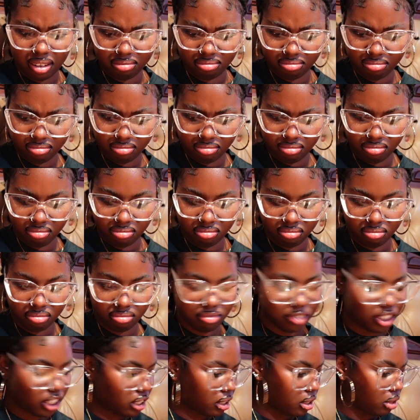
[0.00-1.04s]

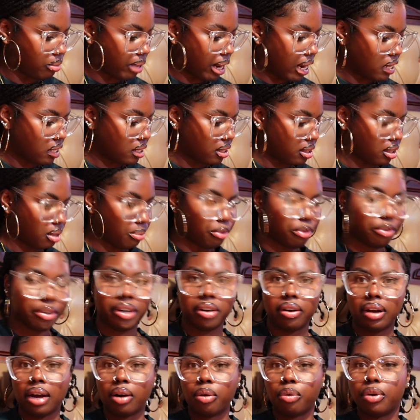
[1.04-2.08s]
Just the rice and the burrito.
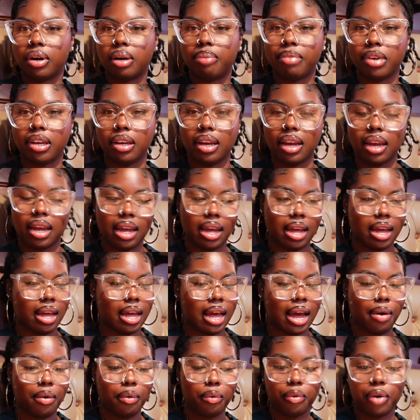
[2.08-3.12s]
I don't
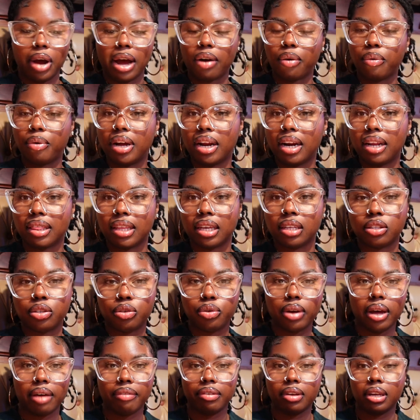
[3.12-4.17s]
want anything too
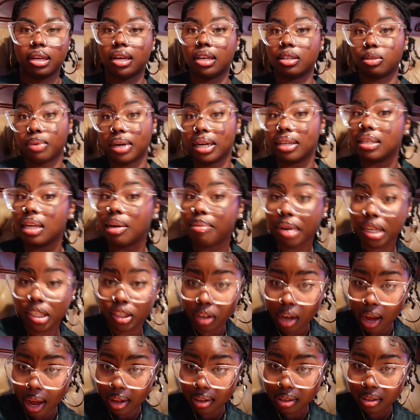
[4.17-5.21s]
heavy because when I took my
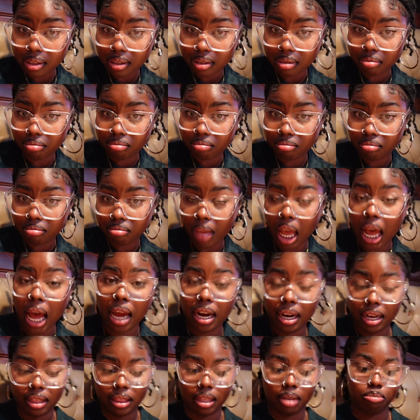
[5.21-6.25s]
shots, I
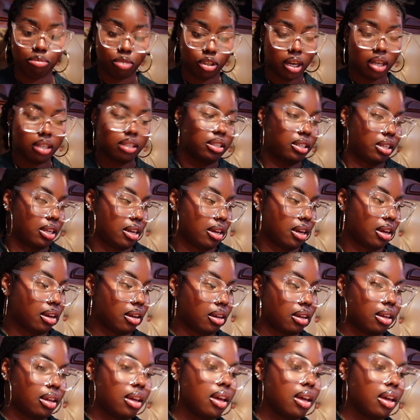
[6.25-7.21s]
need them shots to hit.